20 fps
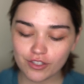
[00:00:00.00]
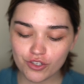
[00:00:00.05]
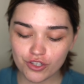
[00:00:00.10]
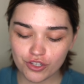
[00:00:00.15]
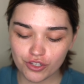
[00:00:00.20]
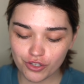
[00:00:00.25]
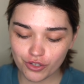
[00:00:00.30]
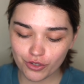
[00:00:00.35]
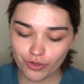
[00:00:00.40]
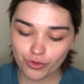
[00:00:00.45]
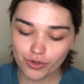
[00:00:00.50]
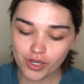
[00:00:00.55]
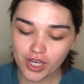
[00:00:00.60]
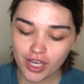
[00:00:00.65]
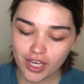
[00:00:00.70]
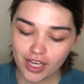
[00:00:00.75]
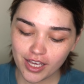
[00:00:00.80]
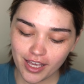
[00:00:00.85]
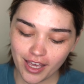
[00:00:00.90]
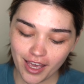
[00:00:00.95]
to do
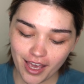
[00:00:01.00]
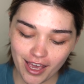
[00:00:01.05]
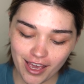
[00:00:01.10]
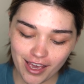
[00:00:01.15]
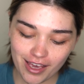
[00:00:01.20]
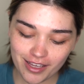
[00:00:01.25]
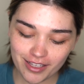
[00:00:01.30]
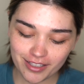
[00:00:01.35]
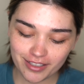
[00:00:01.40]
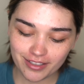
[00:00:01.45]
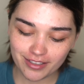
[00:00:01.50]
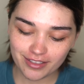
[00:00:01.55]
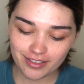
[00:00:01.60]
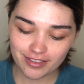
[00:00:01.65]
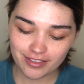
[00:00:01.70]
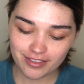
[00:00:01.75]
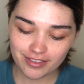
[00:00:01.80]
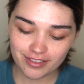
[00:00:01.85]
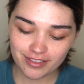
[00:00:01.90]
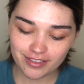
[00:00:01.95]

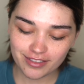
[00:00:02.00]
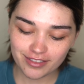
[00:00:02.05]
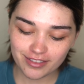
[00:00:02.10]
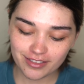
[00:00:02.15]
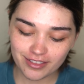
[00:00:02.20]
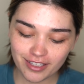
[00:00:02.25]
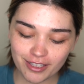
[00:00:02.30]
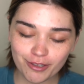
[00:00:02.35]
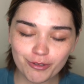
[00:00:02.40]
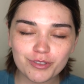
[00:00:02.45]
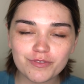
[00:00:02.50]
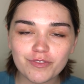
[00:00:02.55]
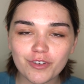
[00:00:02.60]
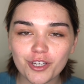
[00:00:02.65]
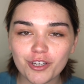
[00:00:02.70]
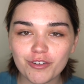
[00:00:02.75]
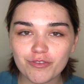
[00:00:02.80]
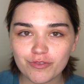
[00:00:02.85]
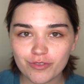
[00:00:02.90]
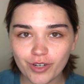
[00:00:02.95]
and it looks
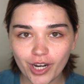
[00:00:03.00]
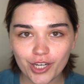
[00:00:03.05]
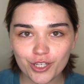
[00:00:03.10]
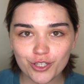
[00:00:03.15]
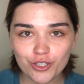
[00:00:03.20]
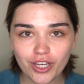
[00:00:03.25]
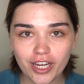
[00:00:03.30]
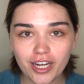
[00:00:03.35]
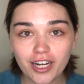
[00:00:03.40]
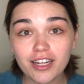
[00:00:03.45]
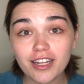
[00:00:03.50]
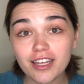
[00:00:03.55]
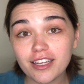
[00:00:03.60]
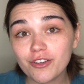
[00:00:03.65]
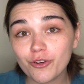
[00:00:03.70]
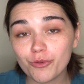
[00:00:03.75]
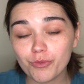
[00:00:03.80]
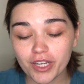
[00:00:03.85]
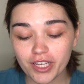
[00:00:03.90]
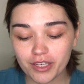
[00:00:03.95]
very fresh, and I like
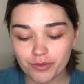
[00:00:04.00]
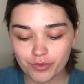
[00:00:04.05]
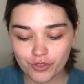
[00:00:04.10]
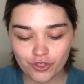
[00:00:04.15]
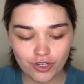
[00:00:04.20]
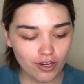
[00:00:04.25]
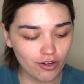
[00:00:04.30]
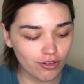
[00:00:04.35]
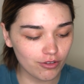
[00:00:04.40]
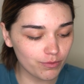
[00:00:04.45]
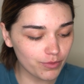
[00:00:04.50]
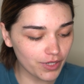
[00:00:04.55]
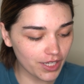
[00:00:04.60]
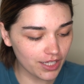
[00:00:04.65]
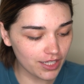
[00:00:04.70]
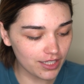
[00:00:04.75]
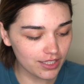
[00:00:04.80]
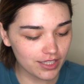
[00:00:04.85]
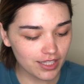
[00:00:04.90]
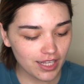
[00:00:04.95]
her makeup in general
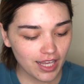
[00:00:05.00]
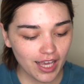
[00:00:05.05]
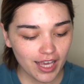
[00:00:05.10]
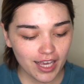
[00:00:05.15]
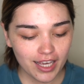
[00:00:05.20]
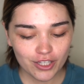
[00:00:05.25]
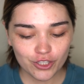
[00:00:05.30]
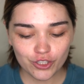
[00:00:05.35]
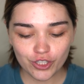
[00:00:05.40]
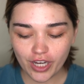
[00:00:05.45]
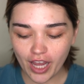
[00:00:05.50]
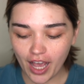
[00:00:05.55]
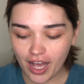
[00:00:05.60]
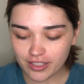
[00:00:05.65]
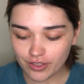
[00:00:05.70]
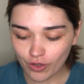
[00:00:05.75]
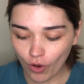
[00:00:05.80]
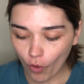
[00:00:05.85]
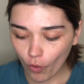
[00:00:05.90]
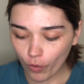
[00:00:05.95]
because she
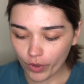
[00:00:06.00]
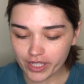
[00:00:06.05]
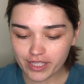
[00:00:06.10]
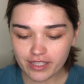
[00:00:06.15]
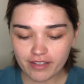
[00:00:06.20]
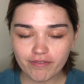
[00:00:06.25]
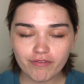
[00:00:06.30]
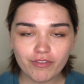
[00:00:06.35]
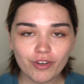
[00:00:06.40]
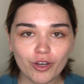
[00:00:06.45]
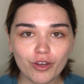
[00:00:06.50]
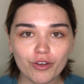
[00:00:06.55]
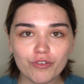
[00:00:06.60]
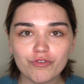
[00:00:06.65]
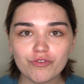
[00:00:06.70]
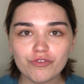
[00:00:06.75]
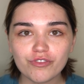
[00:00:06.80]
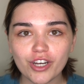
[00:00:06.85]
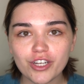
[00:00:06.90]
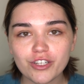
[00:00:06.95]
has always a very
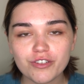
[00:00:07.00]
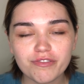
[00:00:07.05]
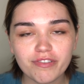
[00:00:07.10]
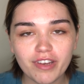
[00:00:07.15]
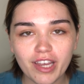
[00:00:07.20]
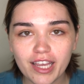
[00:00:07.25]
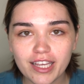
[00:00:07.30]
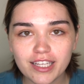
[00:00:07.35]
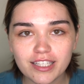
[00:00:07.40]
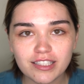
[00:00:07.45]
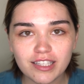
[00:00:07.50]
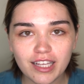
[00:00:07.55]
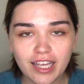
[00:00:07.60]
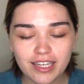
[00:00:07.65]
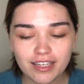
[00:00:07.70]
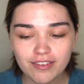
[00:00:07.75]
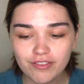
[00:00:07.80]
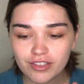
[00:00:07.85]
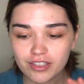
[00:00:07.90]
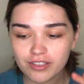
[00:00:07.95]
fresh face, and
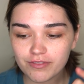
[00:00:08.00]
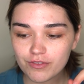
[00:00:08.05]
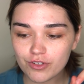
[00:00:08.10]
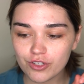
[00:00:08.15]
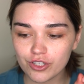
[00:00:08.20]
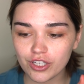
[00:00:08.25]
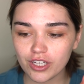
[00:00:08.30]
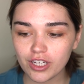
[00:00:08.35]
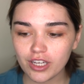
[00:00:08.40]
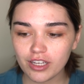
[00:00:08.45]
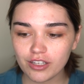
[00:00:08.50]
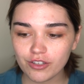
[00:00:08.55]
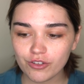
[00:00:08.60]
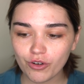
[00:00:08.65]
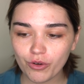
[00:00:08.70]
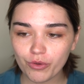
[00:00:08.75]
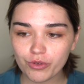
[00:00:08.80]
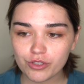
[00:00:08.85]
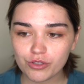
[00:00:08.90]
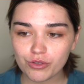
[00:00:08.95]
even if she,
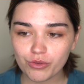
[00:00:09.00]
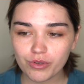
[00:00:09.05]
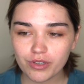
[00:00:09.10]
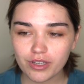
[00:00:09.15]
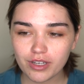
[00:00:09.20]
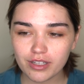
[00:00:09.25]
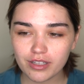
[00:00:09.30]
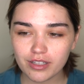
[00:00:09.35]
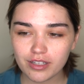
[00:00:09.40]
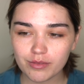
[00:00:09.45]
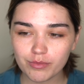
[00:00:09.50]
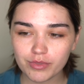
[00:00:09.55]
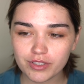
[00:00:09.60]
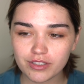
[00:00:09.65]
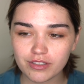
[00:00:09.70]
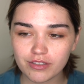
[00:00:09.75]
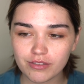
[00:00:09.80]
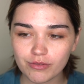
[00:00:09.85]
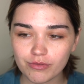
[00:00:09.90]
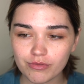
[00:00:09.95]
is doing a little
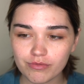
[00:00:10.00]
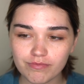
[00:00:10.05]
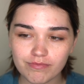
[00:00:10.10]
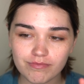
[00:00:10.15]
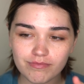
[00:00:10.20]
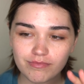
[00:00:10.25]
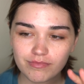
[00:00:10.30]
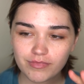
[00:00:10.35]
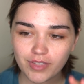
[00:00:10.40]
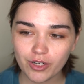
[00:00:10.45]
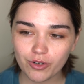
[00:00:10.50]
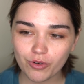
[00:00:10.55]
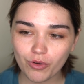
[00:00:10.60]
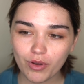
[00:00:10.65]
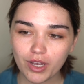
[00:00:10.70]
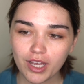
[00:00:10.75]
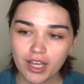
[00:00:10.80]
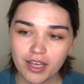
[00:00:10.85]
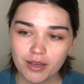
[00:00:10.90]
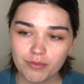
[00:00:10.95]
bit, I don't know,
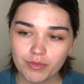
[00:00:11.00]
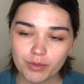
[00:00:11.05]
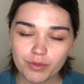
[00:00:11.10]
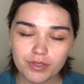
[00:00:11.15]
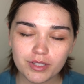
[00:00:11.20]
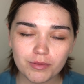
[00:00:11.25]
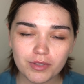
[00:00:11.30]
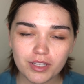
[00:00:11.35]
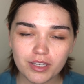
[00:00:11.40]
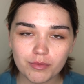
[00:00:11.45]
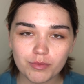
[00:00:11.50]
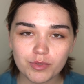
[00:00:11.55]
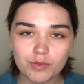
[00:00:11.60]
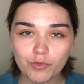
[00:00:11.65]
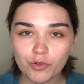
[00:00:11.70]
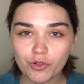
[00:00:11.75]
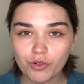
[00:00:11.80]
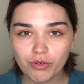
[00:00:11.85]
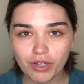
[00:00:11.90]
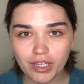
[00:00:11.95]
maybe something a bit
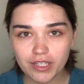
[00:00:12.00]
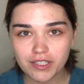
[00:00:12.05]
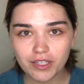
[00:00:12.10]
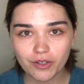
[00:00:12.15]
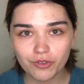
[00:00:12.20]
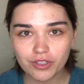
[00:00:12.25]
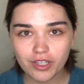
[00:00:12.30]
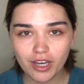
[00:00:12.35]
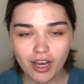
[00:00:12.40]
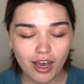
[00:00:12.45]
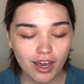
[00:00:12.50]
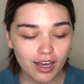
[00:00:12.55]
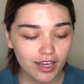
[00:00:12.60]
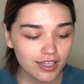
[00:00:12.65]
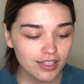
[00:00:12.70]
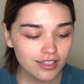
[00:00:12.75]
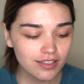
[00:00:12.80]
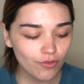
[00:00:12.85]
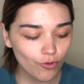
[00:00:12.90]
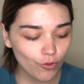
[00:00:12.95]
more crazy on the
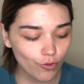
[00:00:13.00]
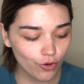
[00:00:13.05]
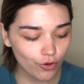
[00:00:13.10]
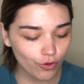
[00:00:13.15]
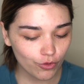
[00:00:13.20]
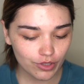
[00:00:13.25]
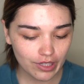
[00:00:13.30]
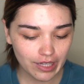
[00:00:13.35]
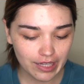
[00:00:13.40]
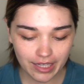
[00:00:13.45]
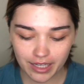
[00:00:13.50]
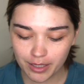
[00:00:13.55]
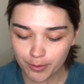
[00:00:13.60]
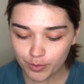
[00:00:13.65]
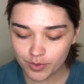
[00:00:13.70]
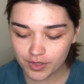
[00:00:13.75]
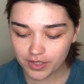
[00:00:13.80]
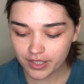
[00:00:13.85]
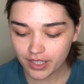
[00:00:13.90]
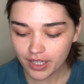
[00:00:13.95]
eyes or on the
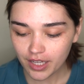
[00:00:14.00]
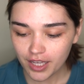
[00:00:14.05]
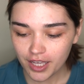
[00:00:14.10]
lips,